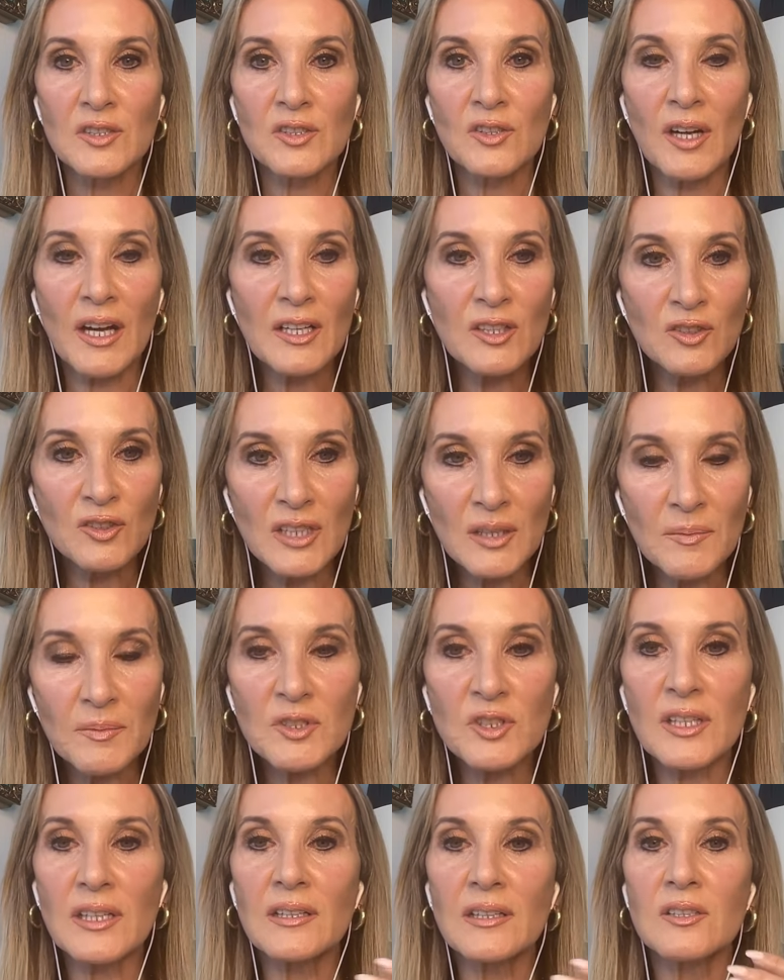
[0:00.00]
so i took up
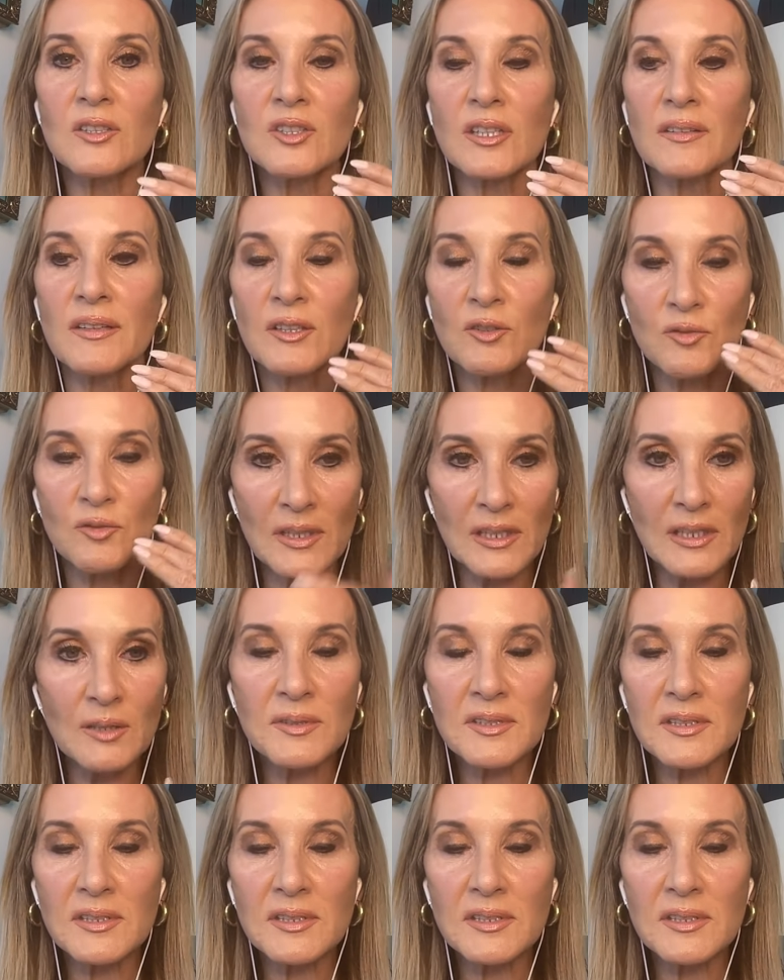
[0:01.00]
the challenge and that really mm.